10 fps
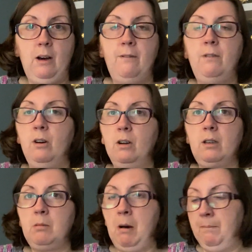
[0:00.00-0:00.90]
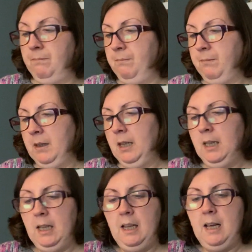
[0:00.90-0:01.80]
I thought, come
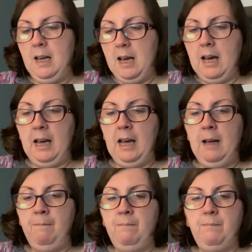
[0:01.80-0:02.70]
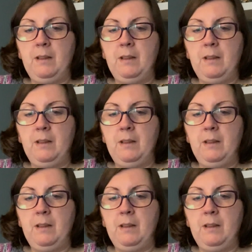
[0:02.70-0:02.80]
on.